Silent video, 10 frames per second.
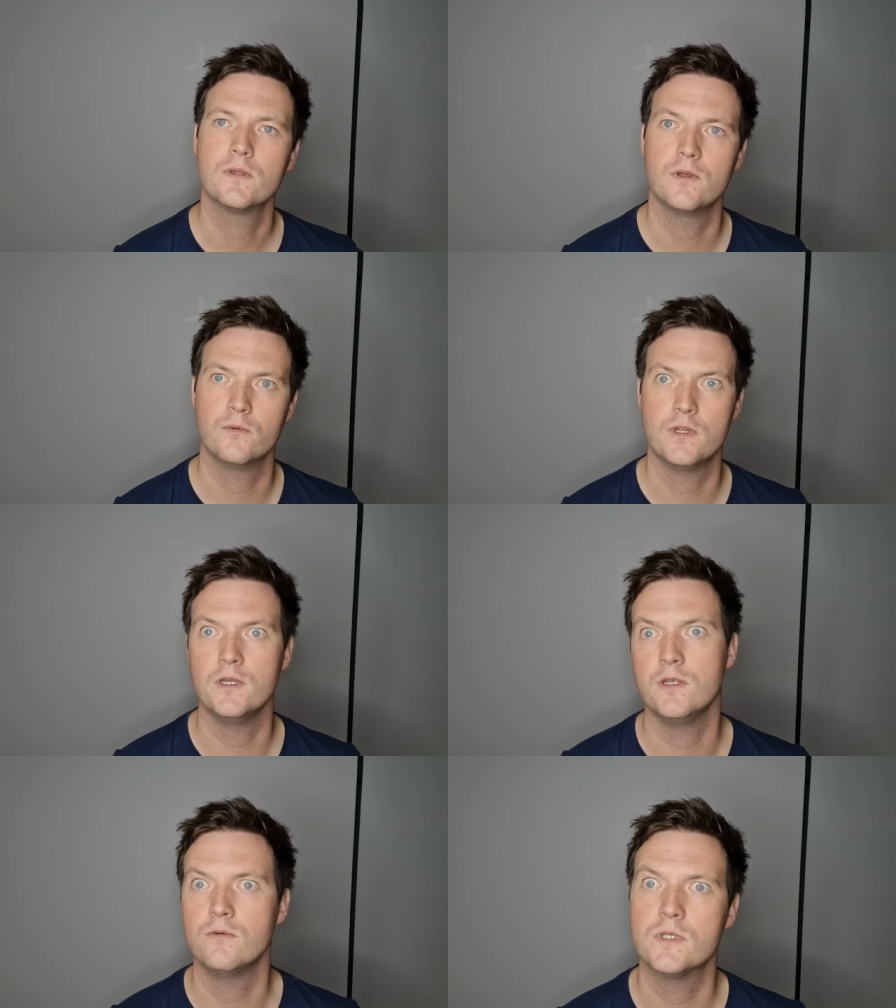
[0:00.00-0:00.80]
Don't
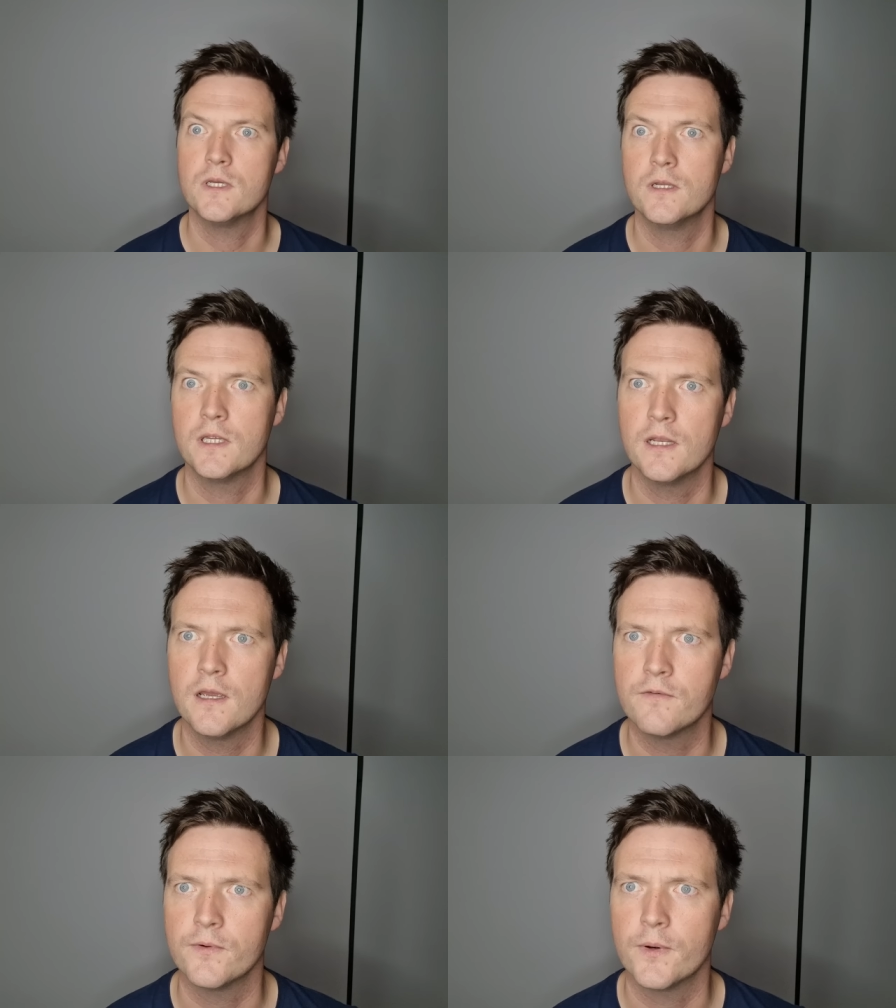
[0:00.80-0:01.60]
need you turning your
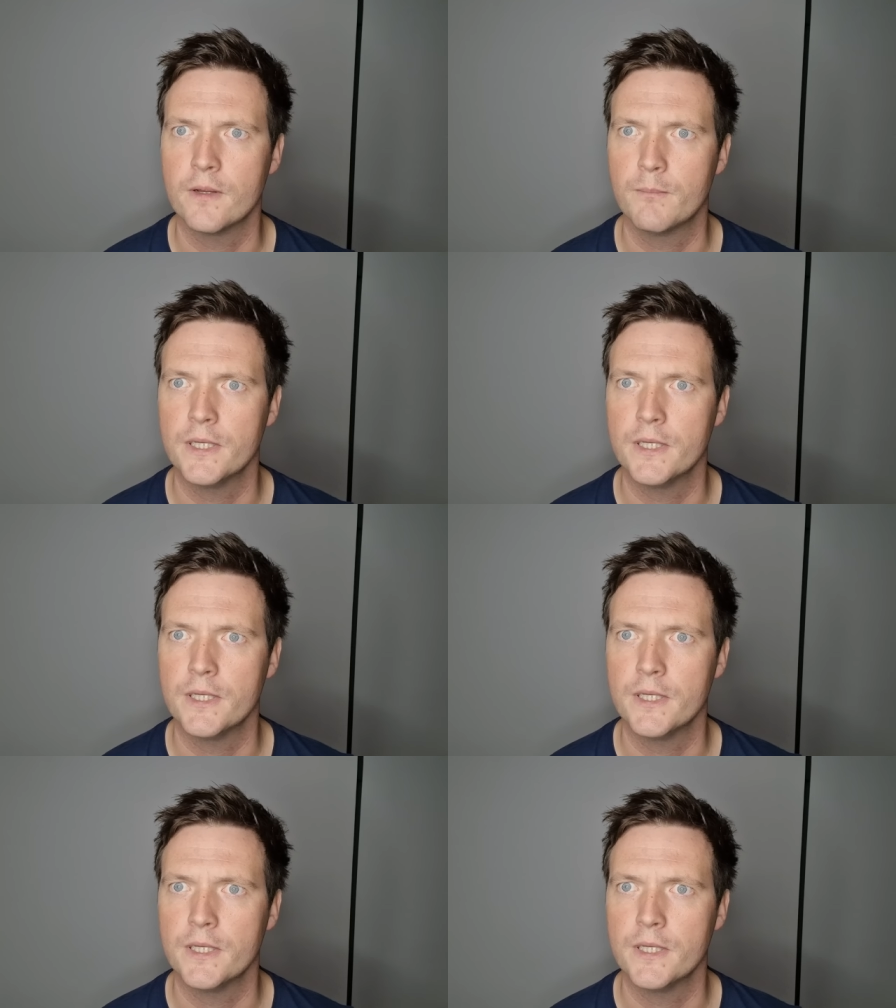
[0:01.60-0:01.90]
life around,